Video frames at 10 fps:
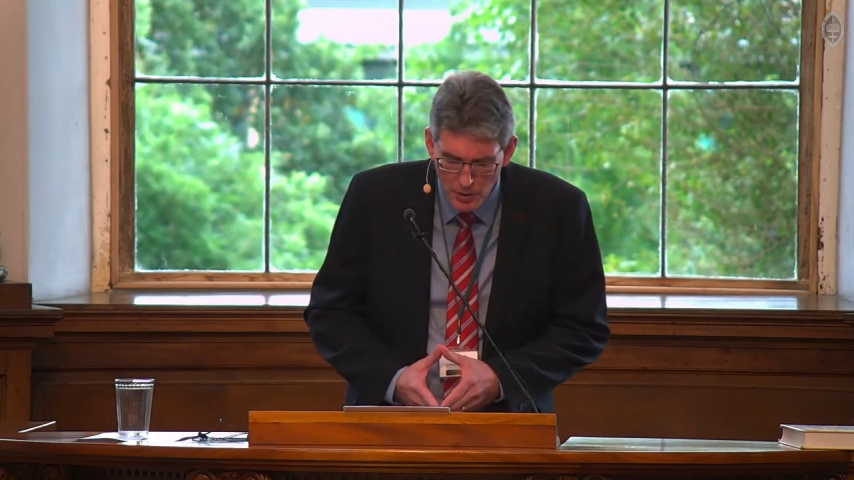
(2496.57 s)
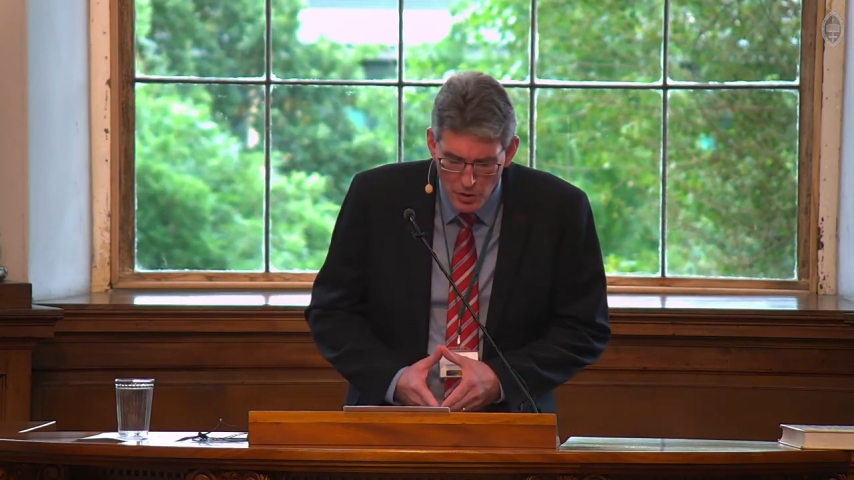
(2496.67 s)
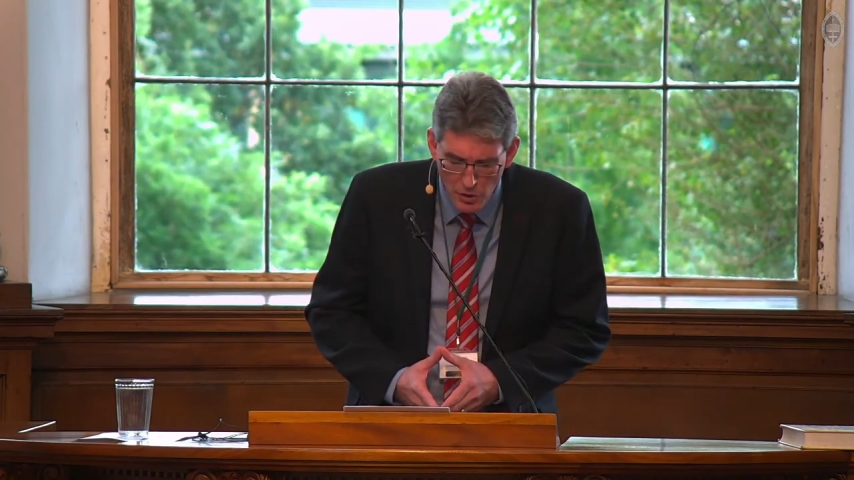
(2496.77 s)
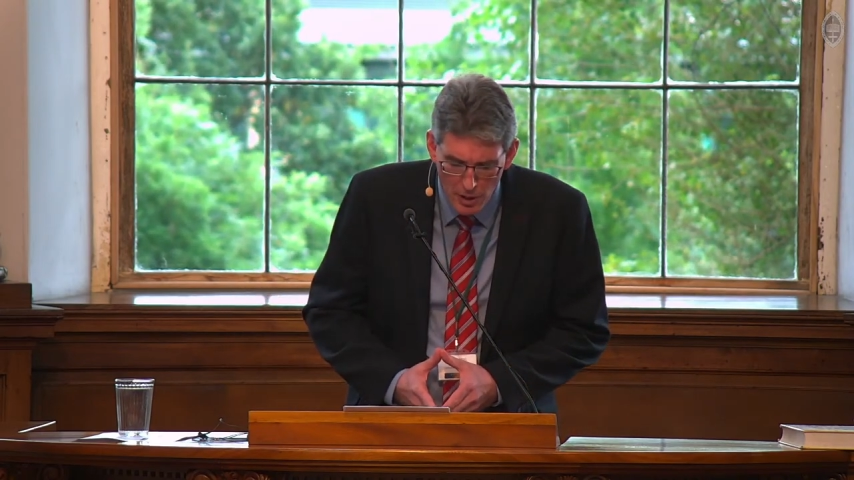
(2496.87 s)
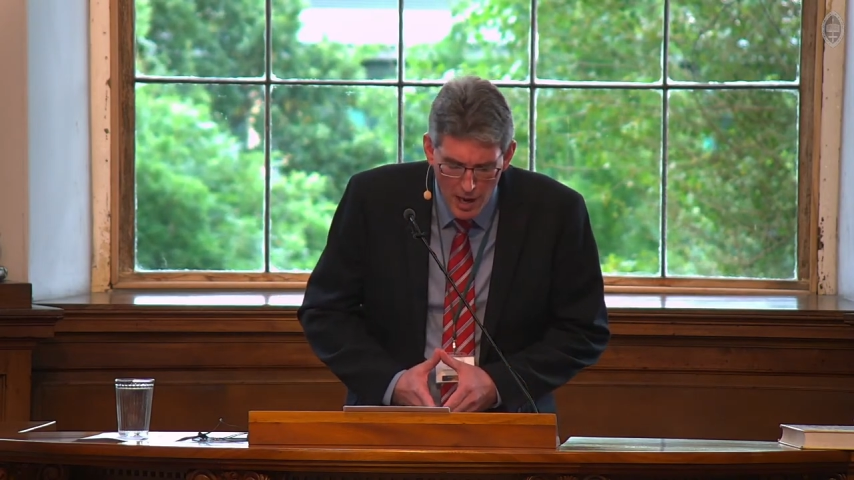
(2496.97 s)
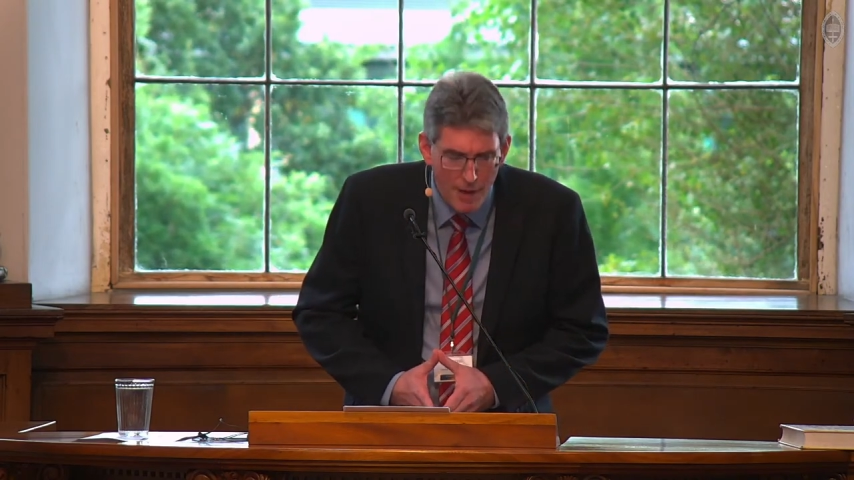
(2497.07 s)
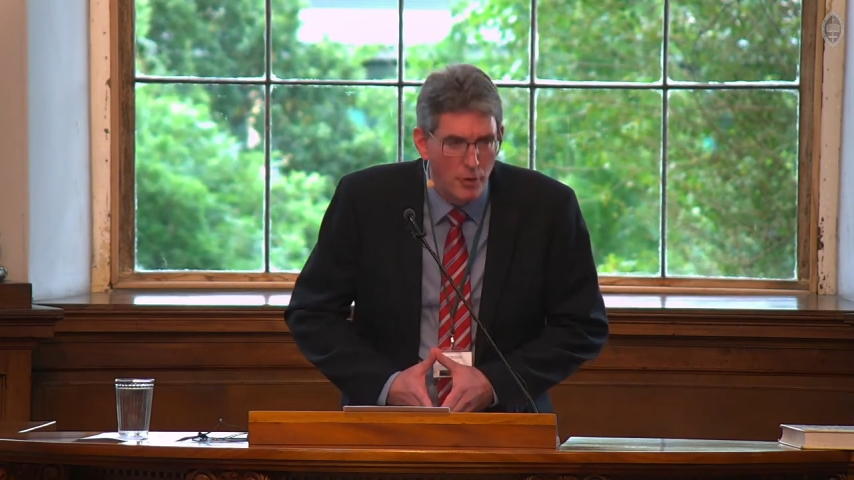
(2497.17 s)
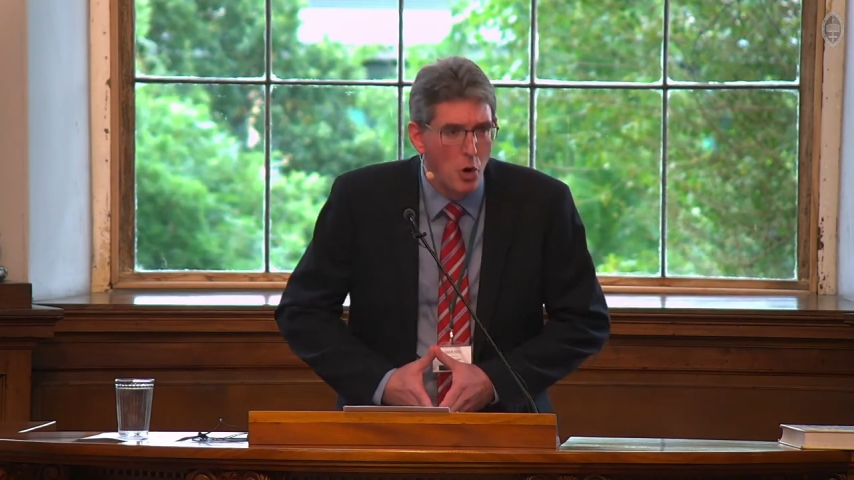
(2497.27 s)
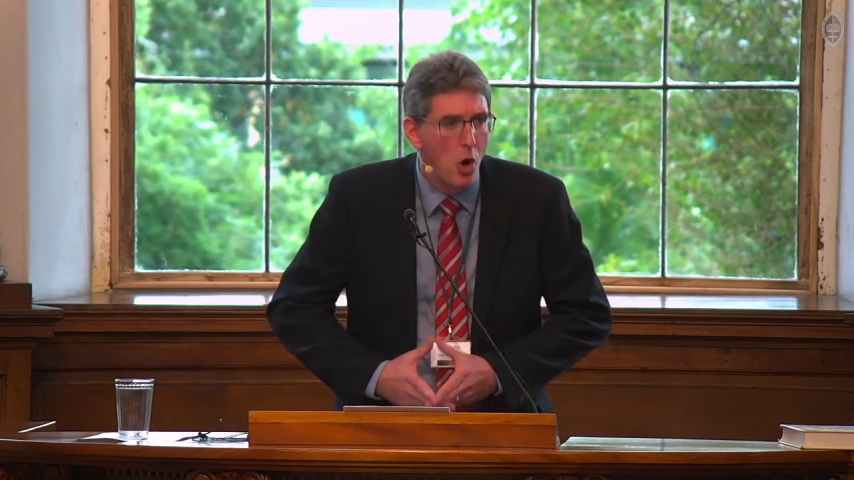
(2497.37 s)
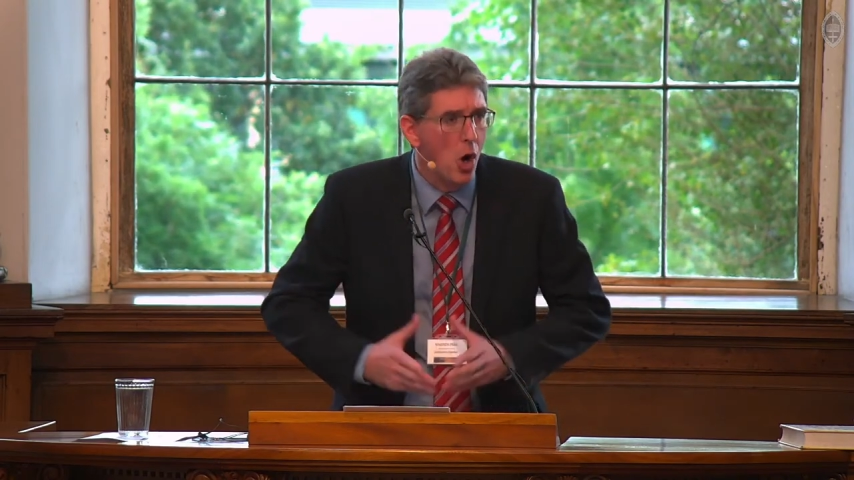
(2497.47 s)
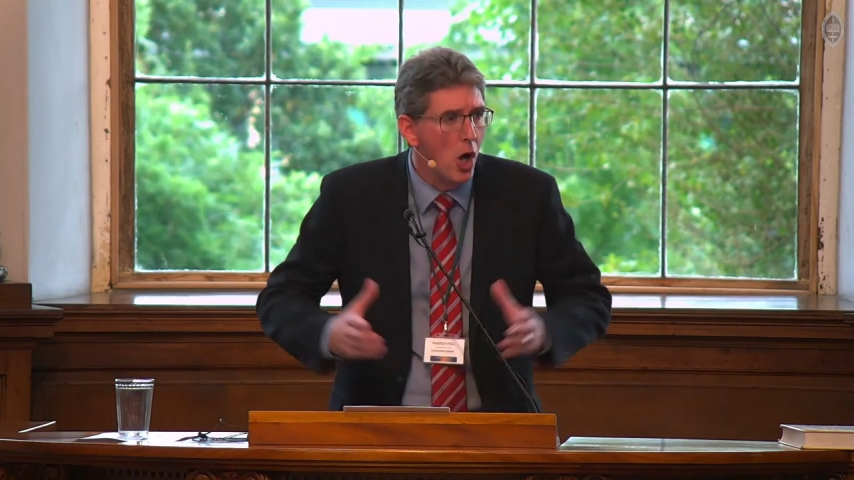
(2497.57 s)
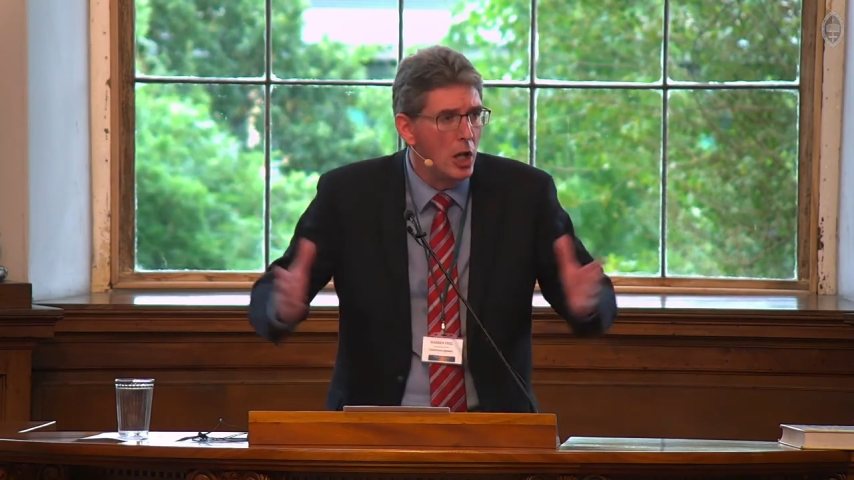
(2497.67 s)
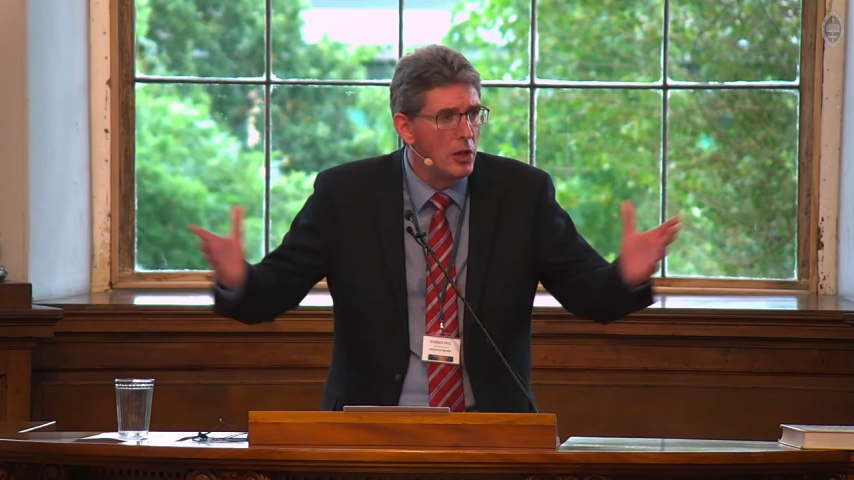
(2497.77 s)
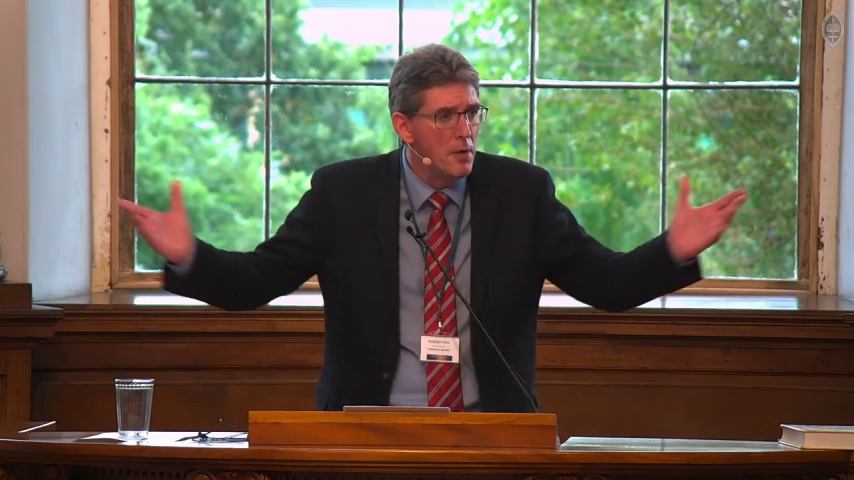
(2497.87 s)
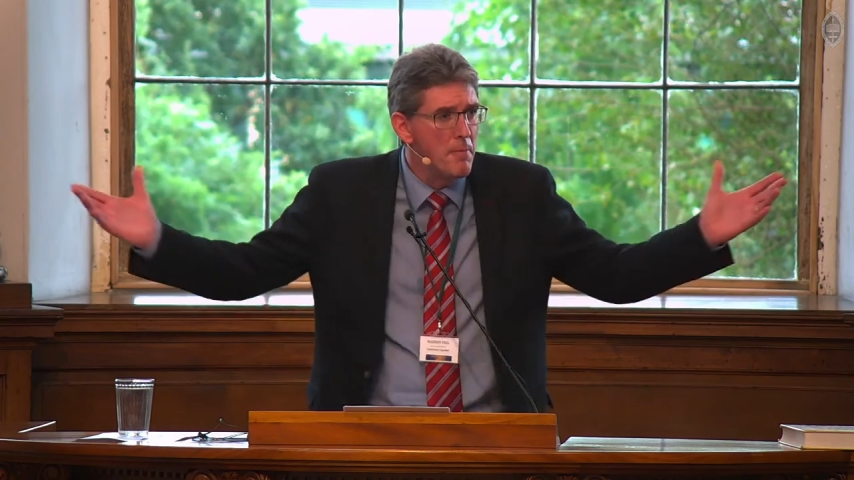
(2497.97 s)
You can have
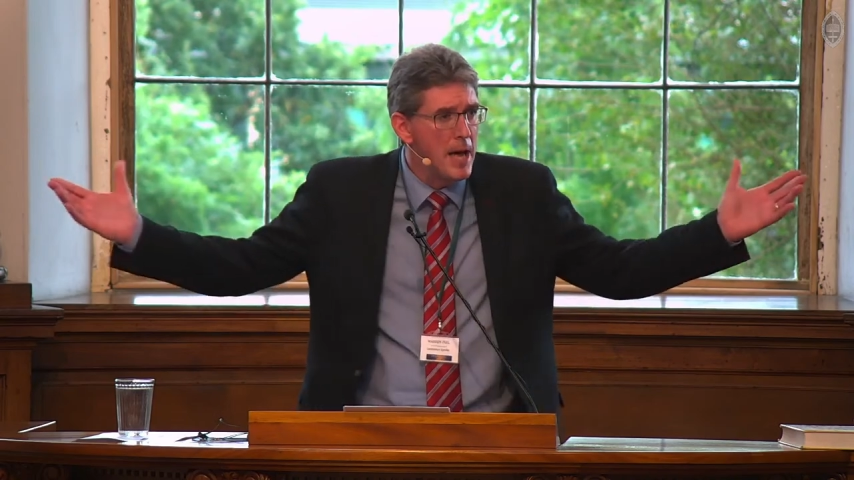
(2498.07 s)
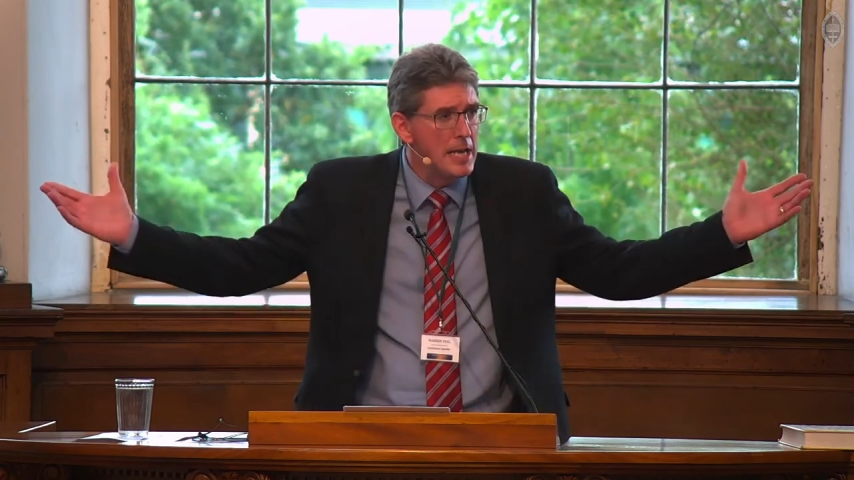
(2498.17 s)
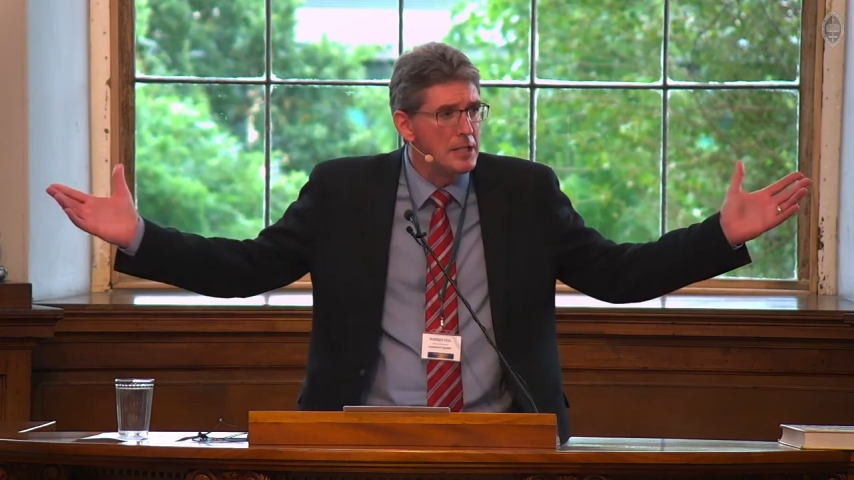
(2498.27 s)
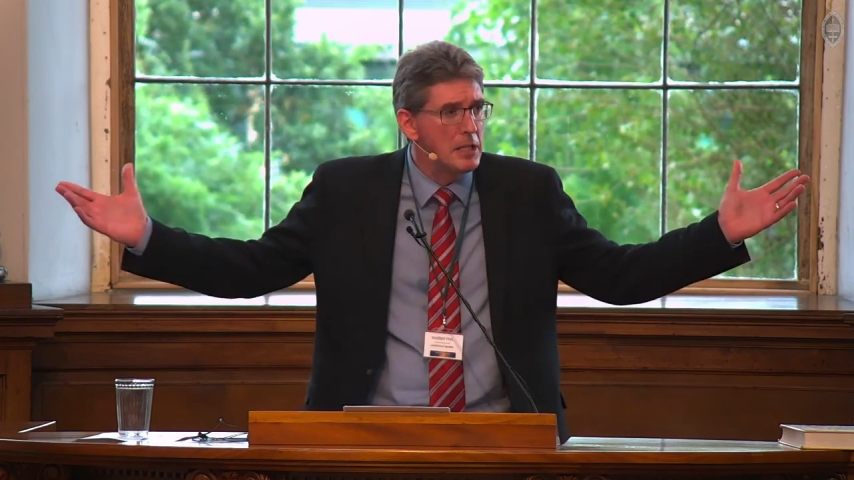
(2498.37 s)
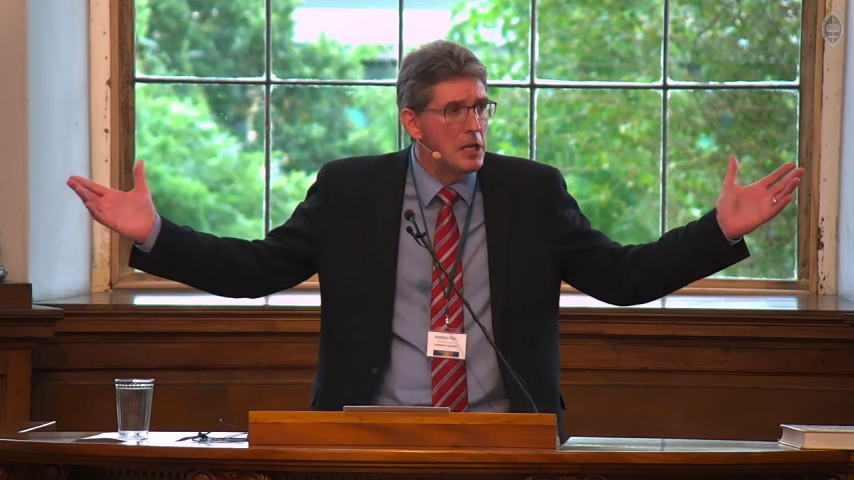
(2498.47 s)
all the might